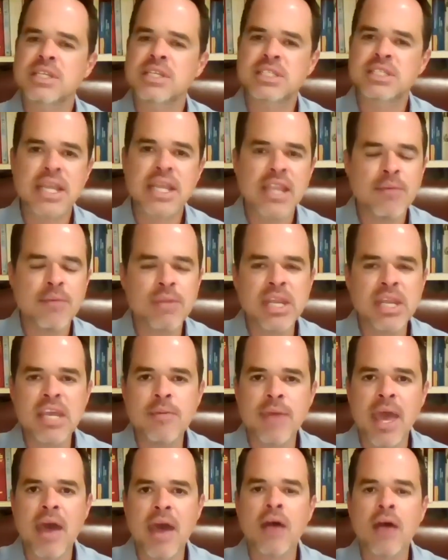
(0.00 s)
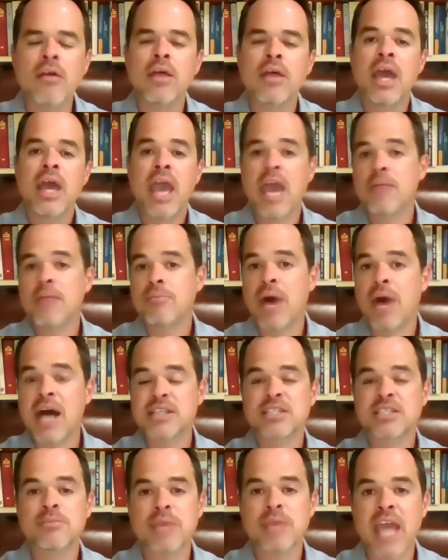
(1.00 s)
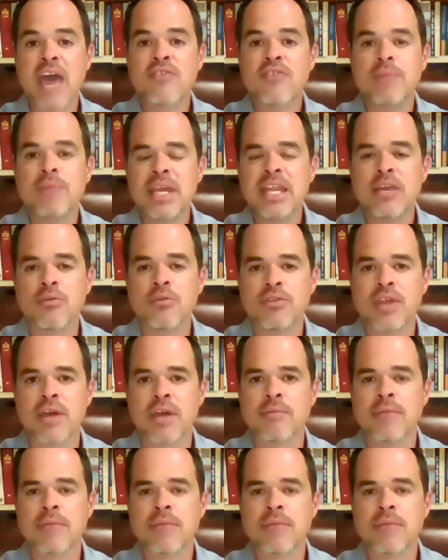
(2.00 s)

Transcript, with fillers: send them an email and possibly have a meeting with them